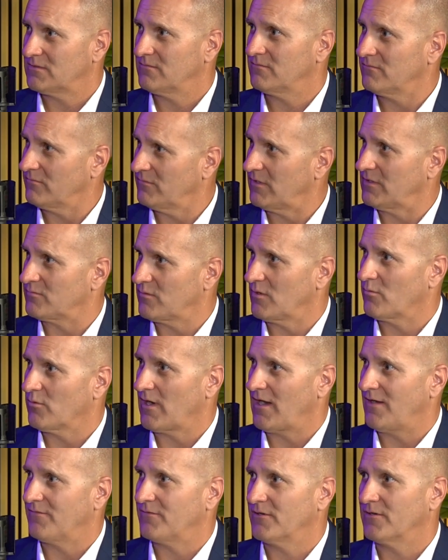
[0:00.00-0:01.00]
Is what we're
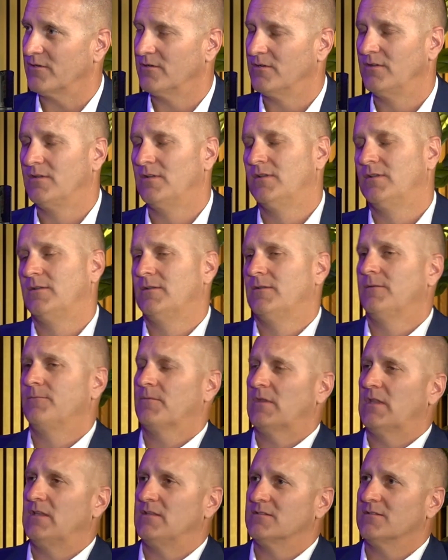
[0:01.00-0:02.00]
after.
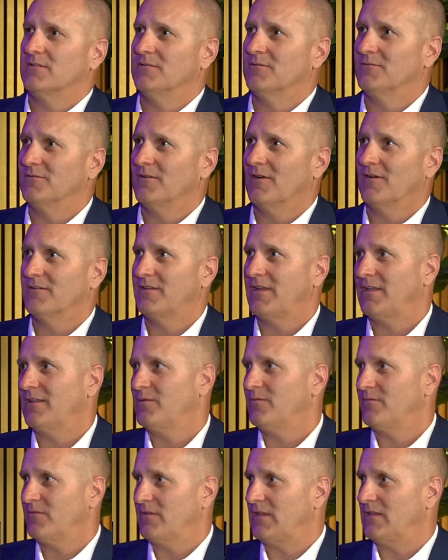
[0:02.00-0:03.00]
And so our daily
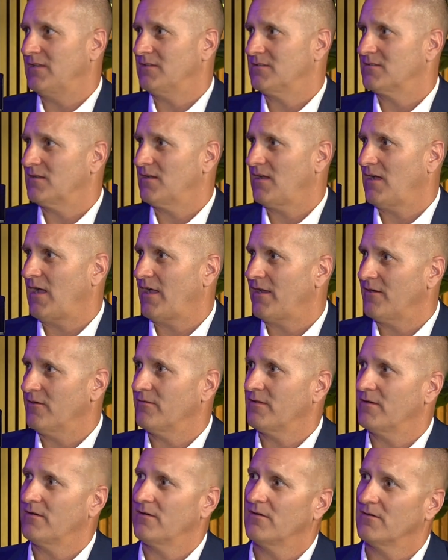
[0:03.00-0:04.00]
fee is higher
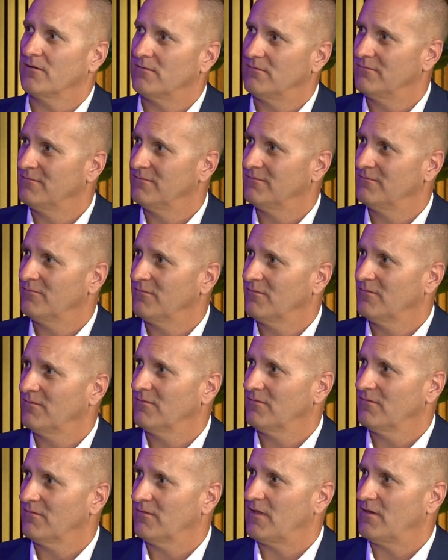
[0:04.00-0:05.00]
than
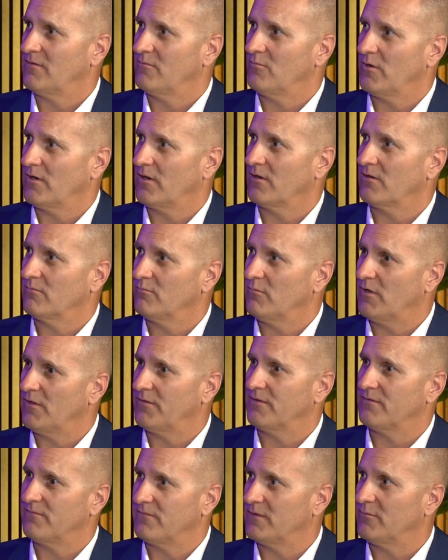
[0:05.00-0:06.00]
what our
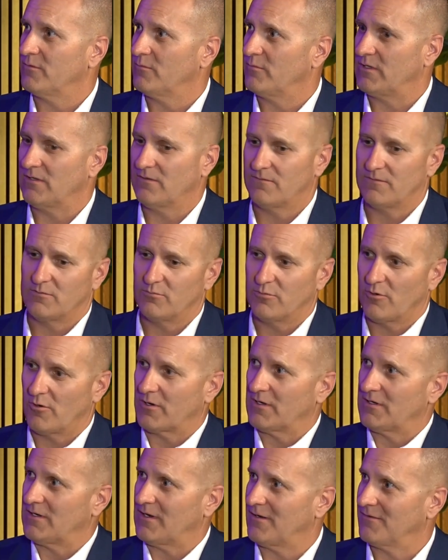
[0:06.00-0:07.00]
monthly fee would be if you broke
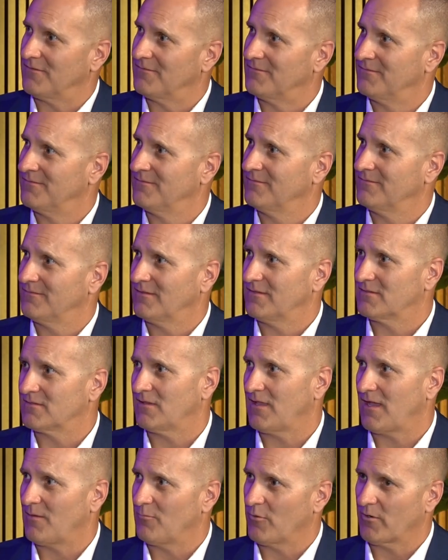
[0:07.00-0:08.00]
it down. It's a
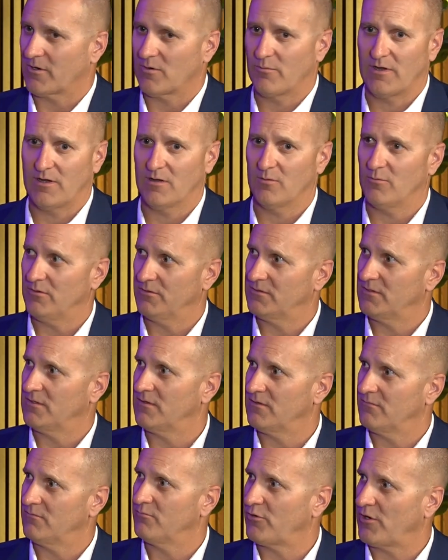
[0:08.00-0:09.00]
lot more comparable to
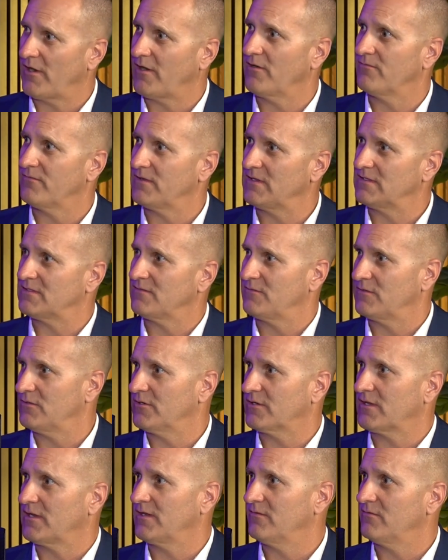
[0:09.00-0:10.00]
the prior fees if you
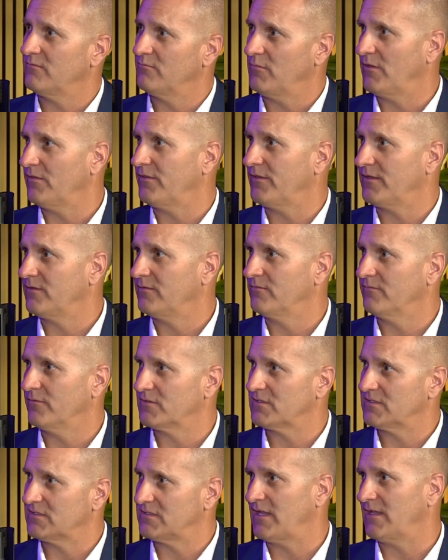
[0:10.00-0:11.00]
look at it monthly
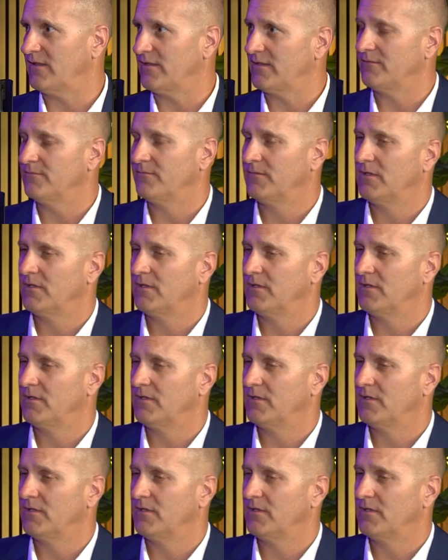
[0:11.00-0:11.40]
versus daily.